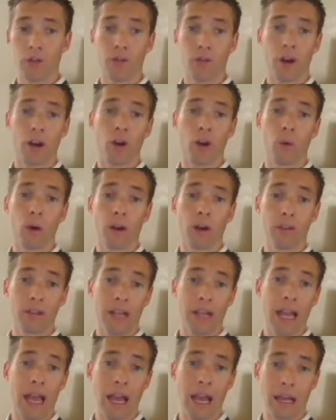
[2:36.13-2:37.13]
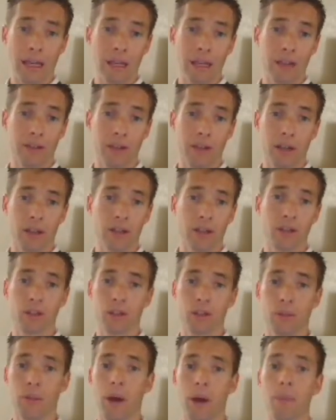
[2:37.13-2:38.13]
firewalls, and hacking as I did
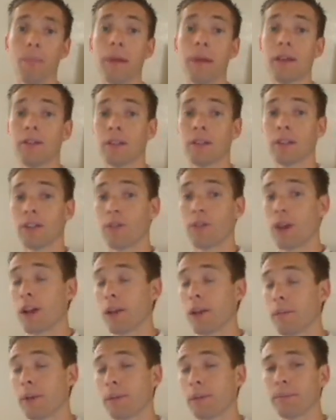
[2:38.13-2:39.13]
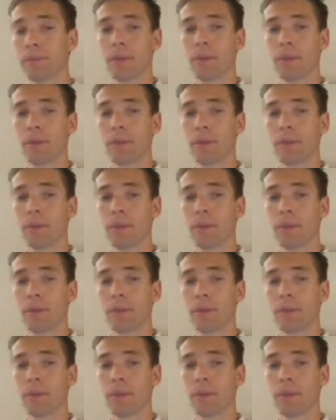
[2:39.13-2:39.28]
just about basic development.